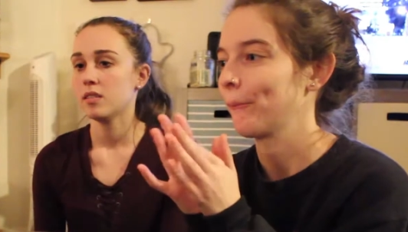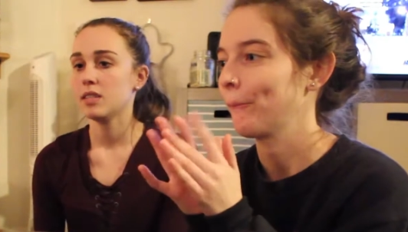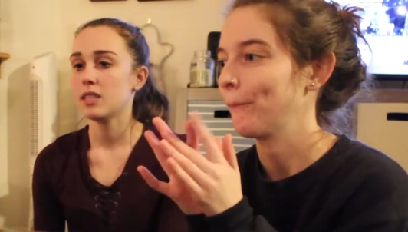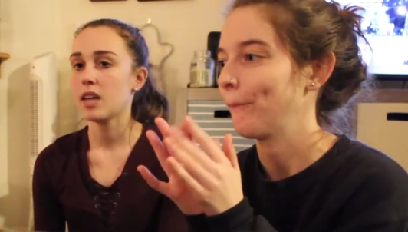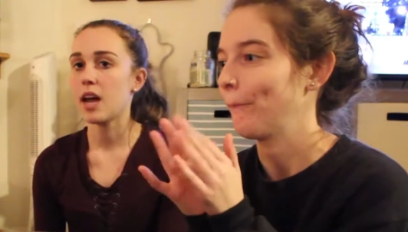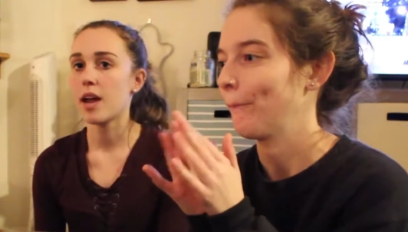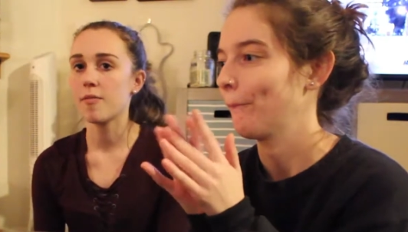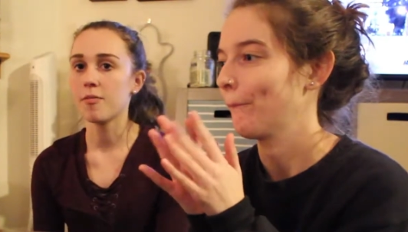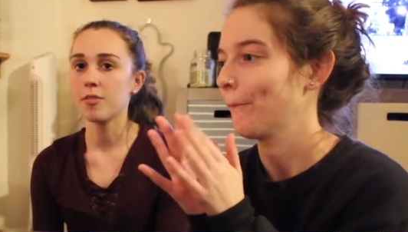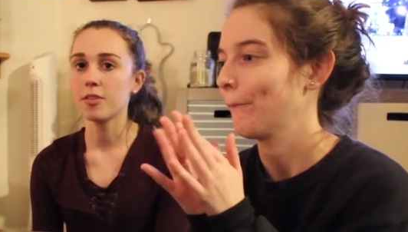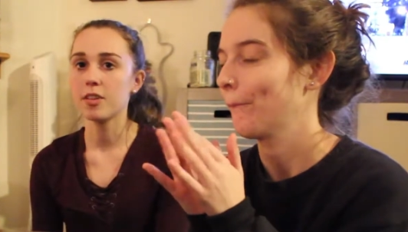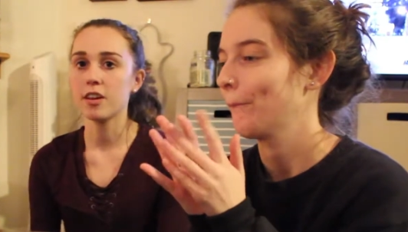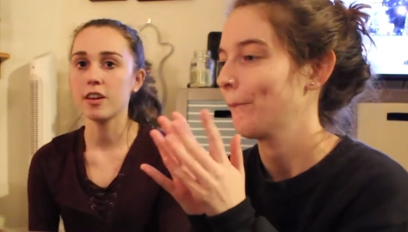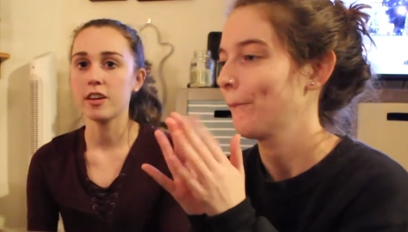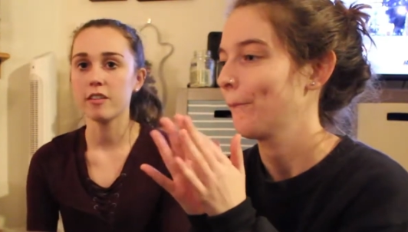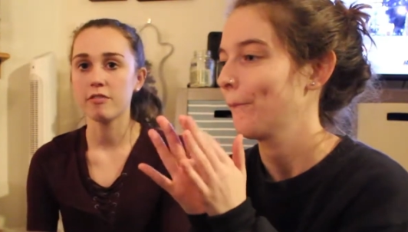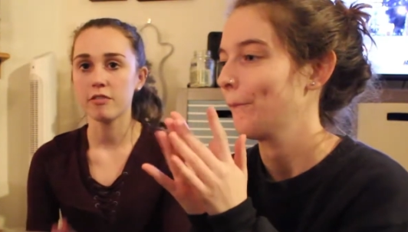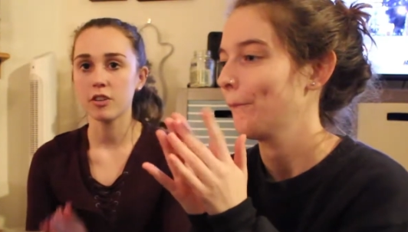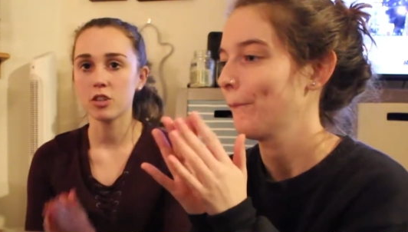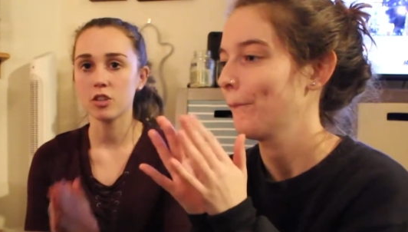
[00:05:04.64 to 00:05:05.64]
Speaker 1: Time for the
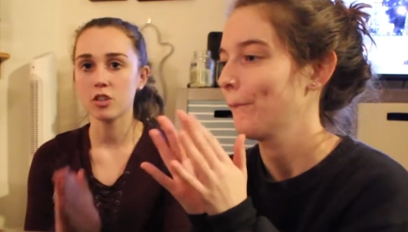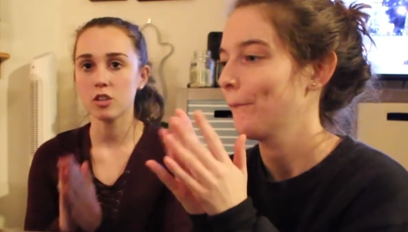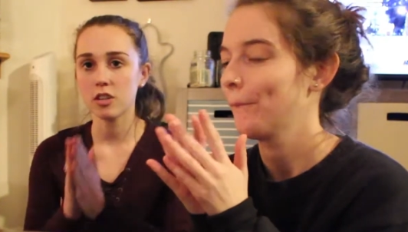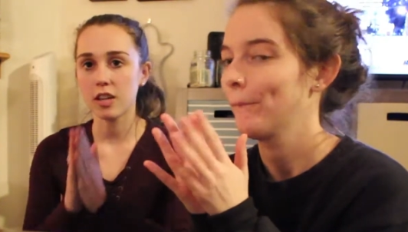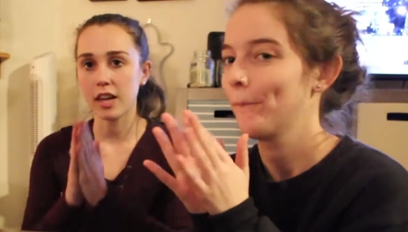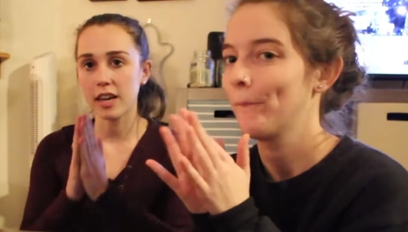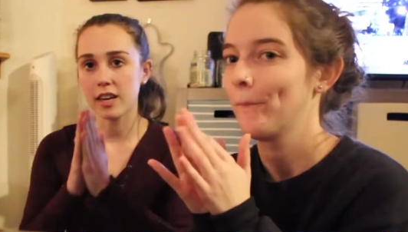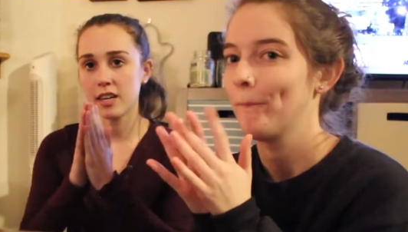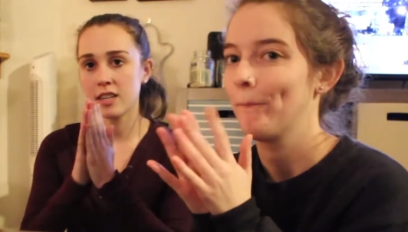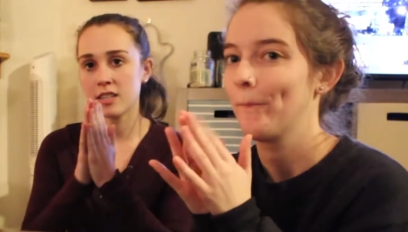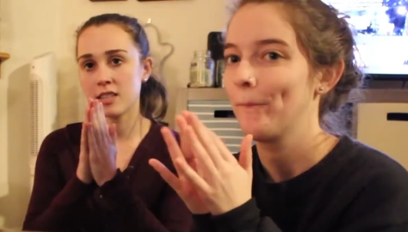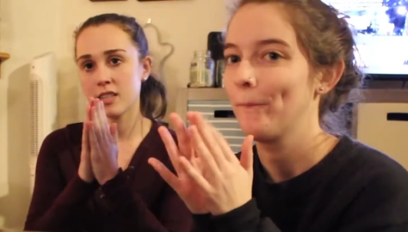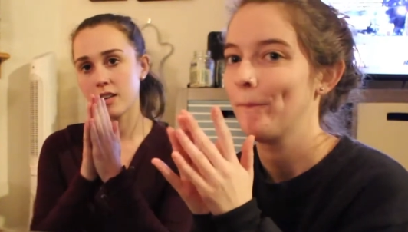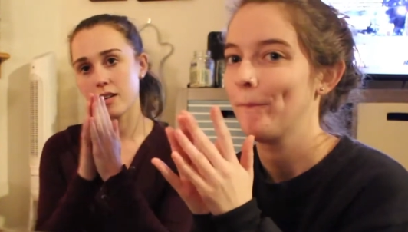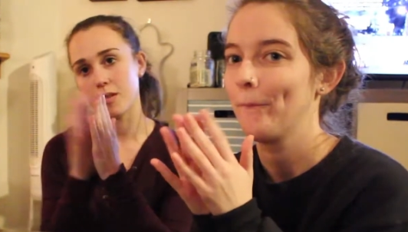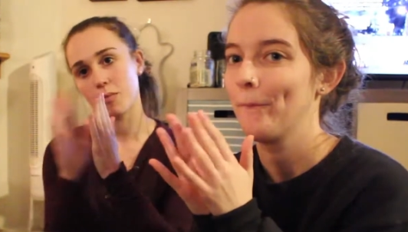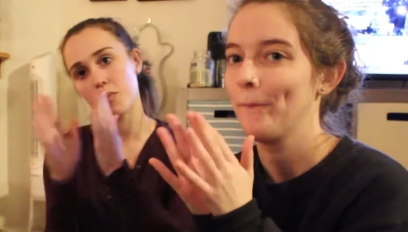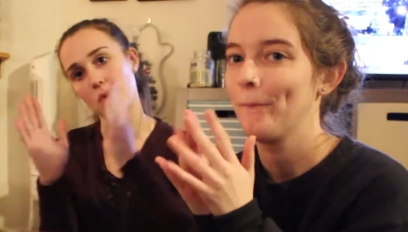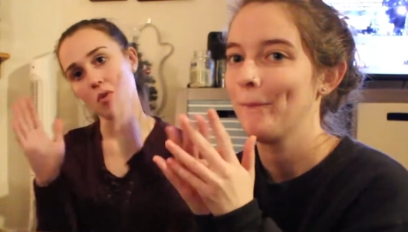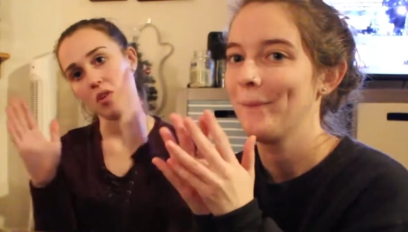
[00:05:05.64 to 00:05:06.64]
official lighting
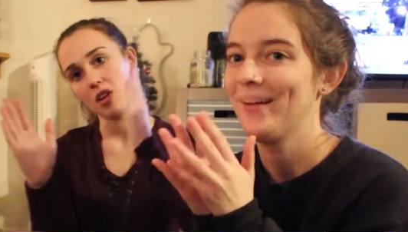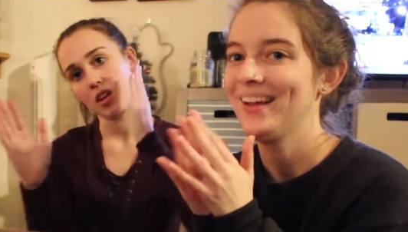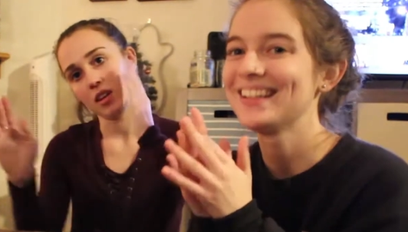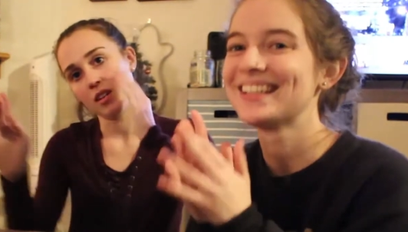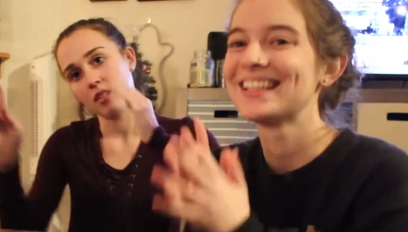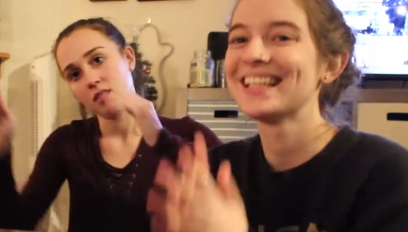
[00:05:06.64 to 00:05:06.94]
ceremony.